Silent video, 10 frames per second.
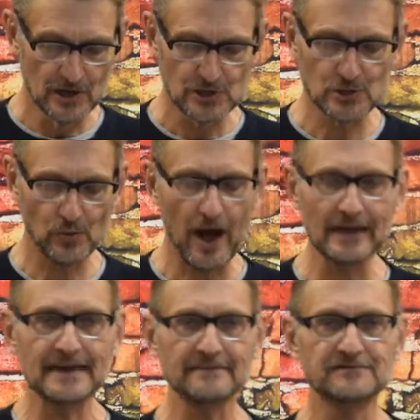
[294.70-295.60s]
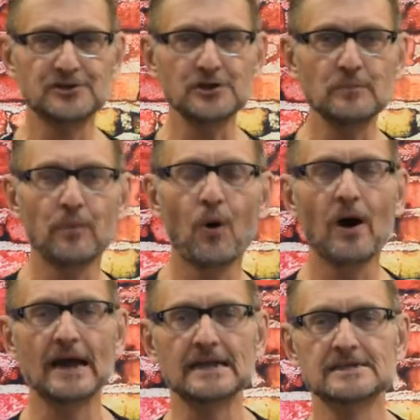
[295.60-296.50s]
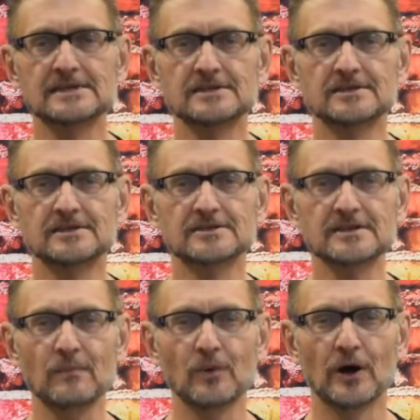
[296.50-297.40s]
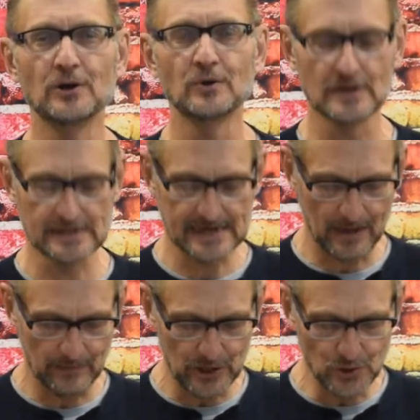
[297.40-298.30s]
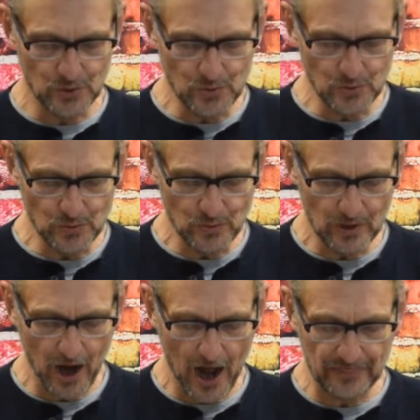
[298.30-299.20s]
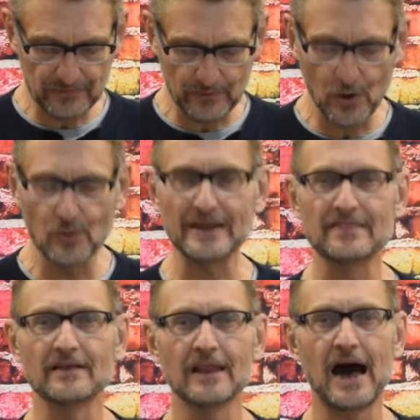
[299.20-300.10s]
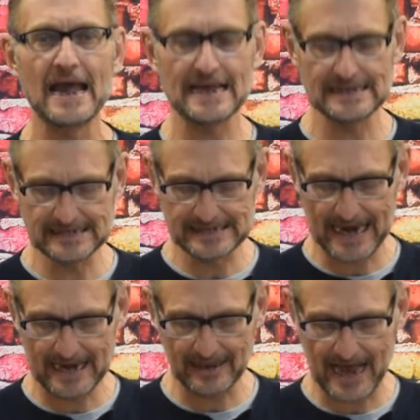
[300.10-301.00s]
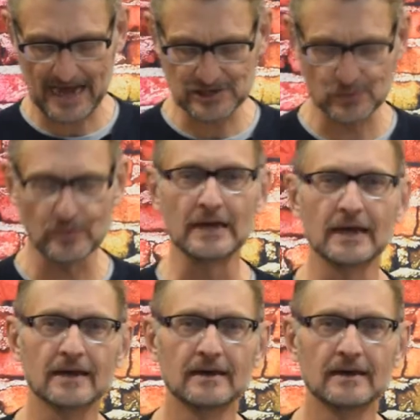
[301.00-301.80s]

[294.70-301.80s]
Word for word: So I'll give two points to someone who can tell me who got thrown in the lion's den last week.